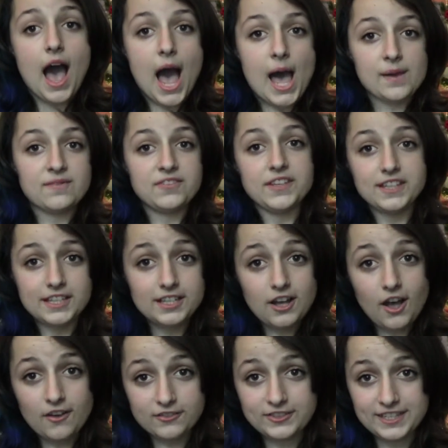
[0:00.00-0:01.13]
I'm feeling
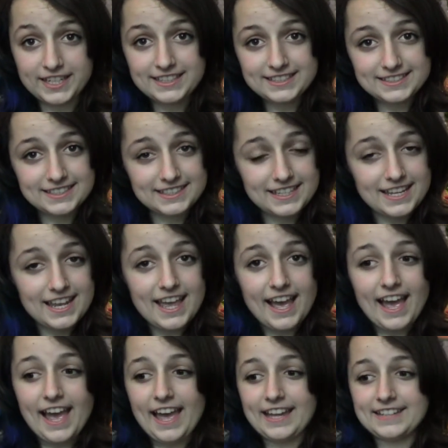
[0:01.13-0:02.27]
confident.
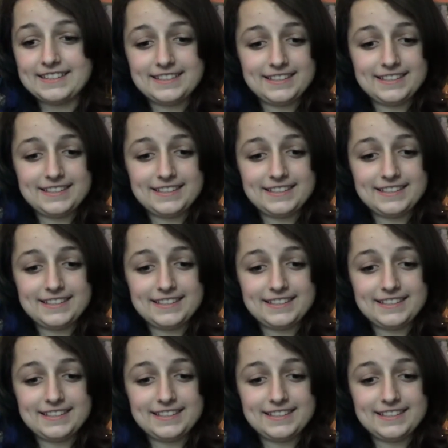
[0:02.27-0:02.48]
And